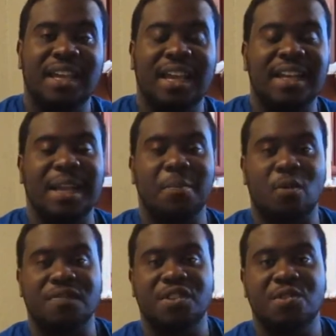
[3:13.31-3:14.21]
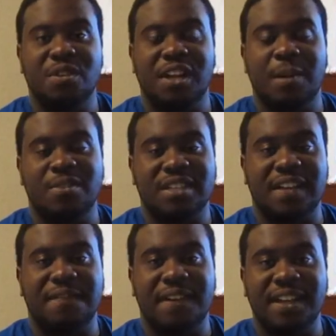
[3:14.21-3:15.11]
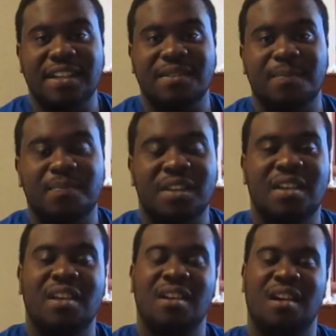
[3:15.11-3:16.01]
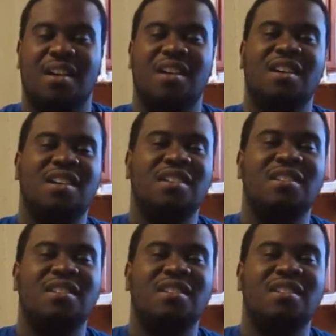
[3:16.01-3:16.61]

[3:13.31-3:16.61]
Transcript: and they morphed too, and they was like fighting. I